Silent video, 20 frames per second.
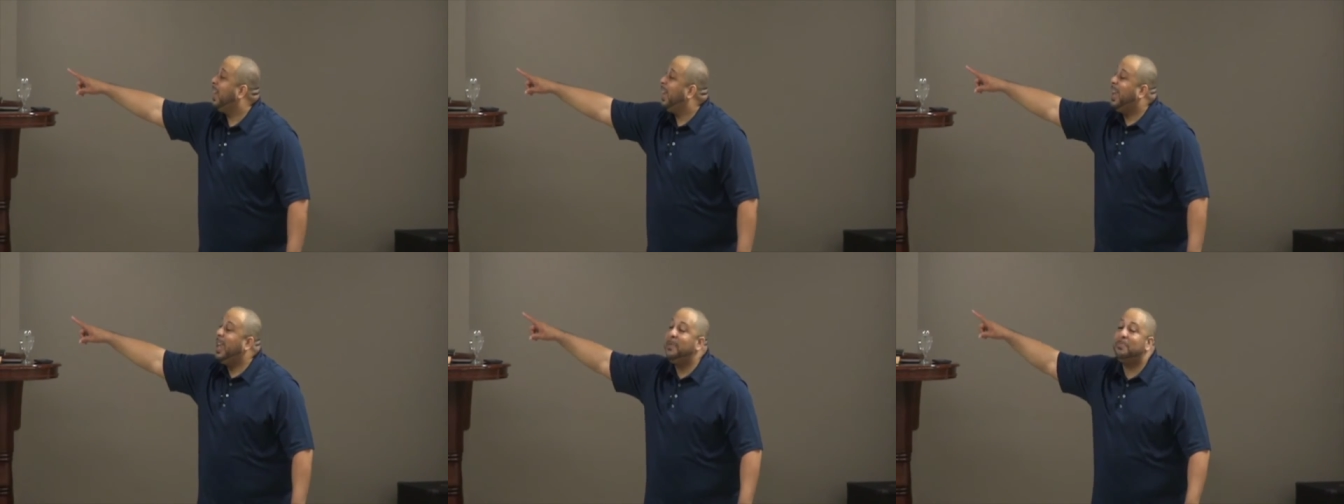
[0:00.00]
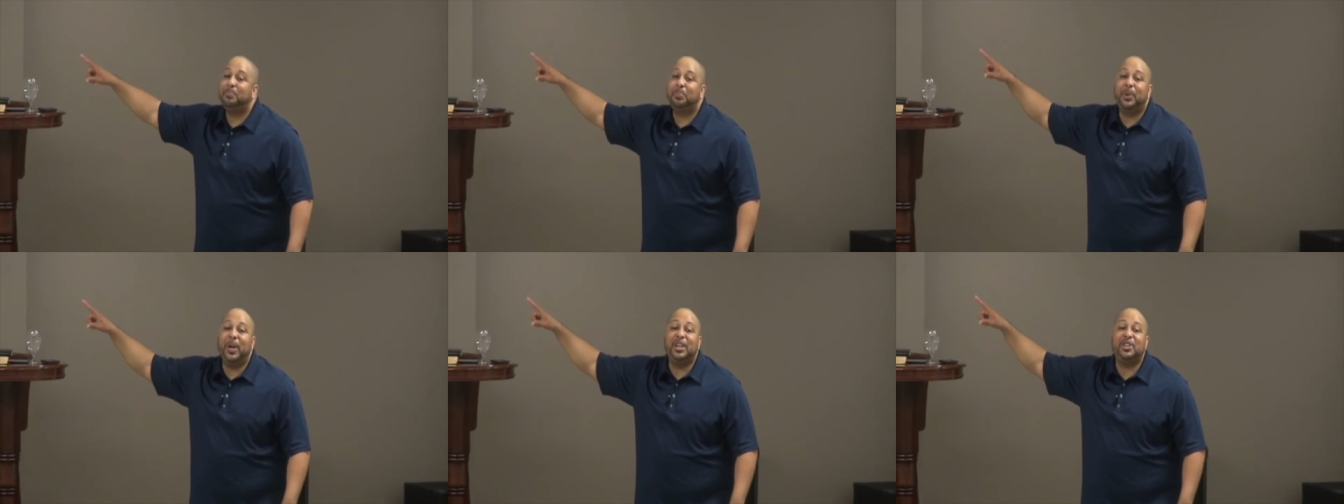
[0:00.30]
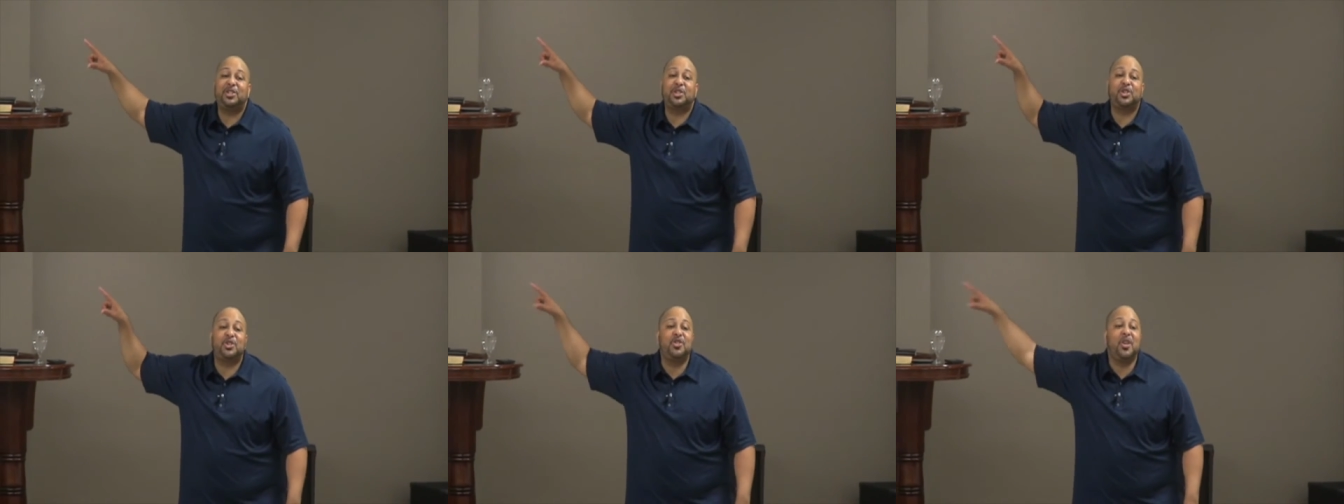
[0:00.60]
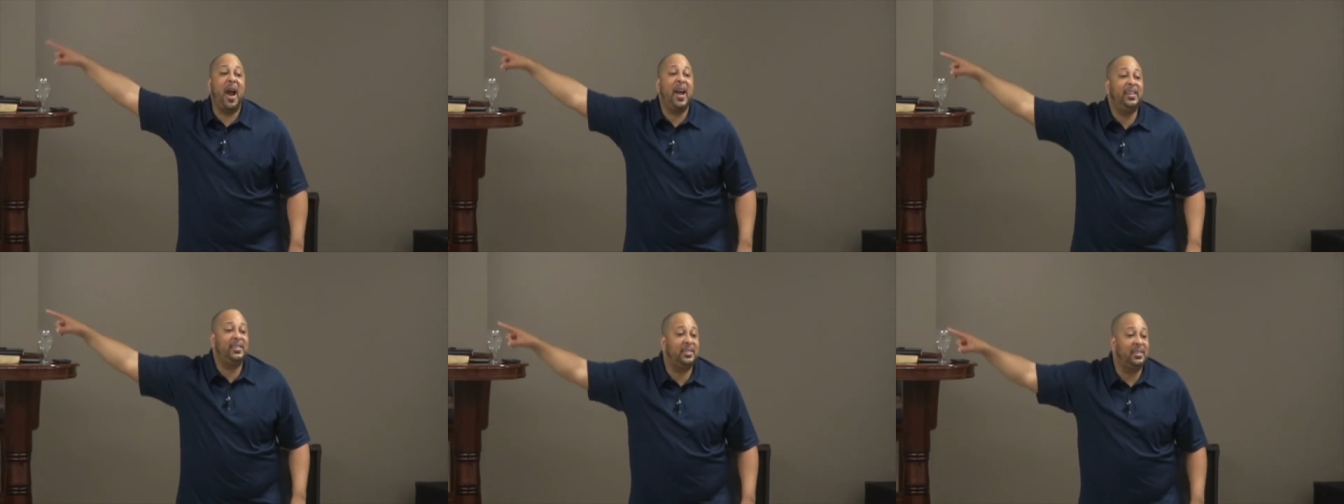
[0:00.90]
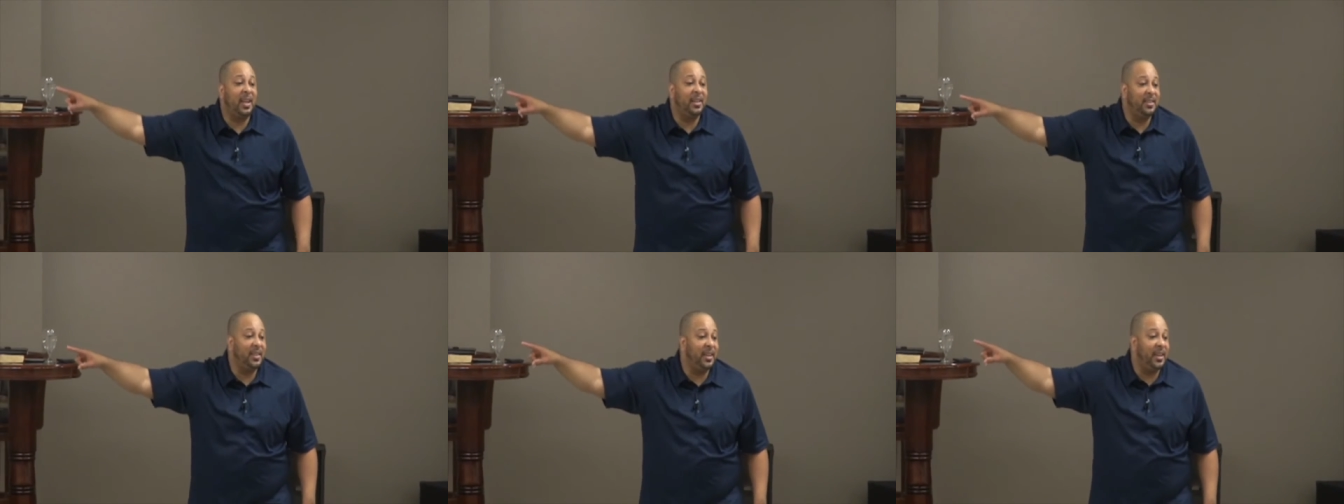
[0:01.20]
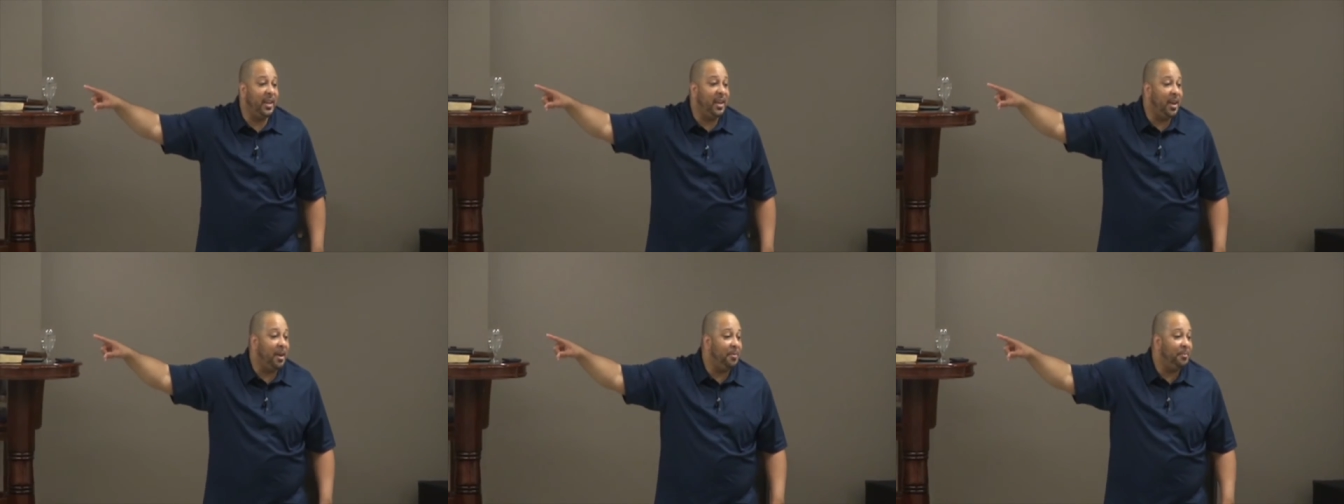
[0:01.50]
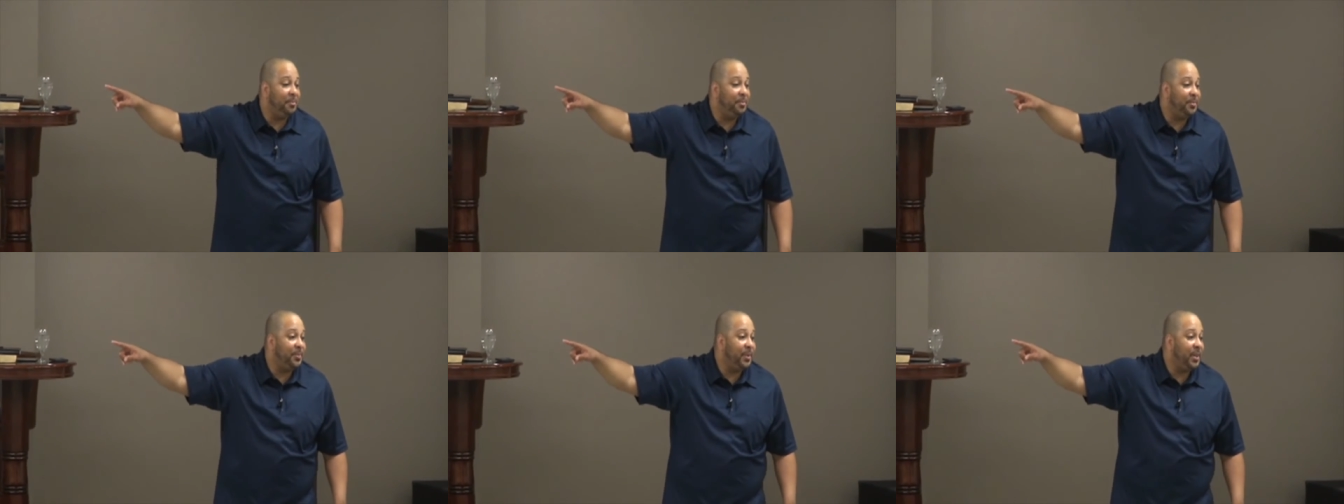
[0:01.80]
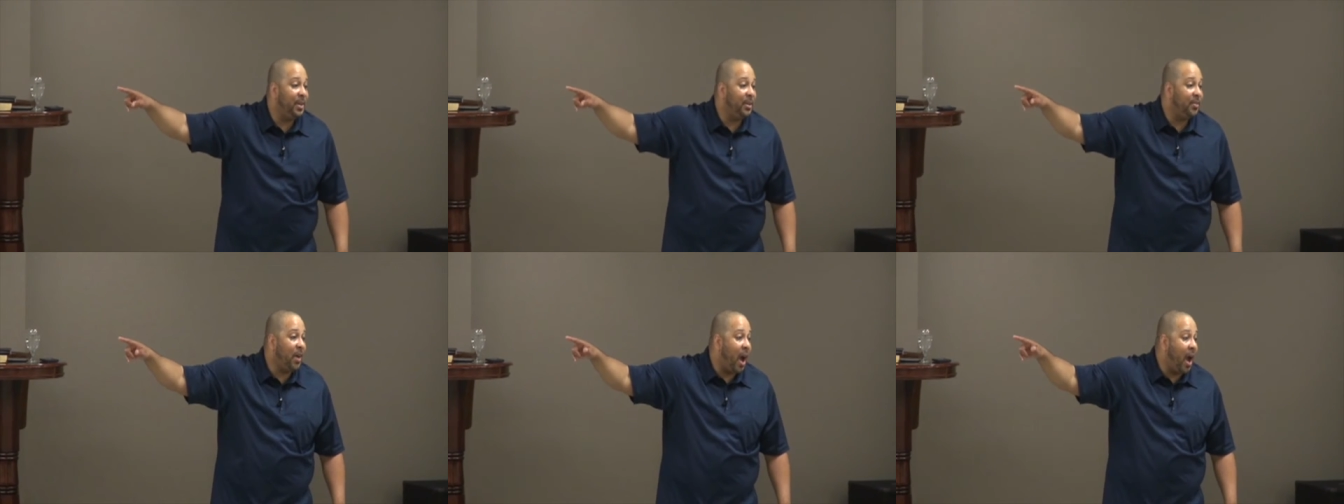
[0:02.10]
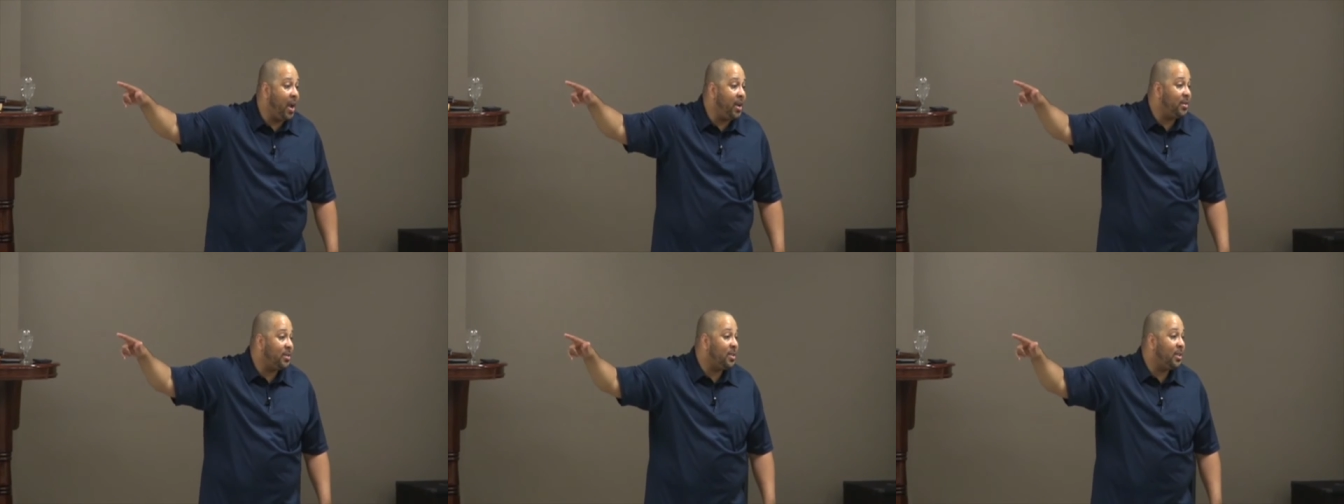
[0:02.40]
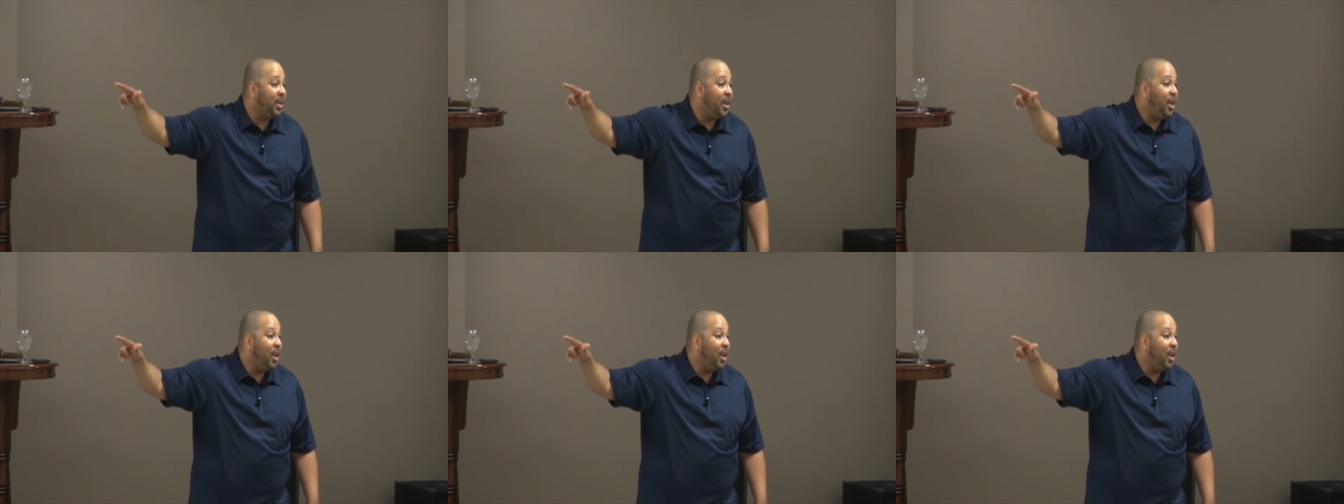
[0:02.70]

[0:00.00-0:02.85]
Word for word: He preached Christ unto them, right?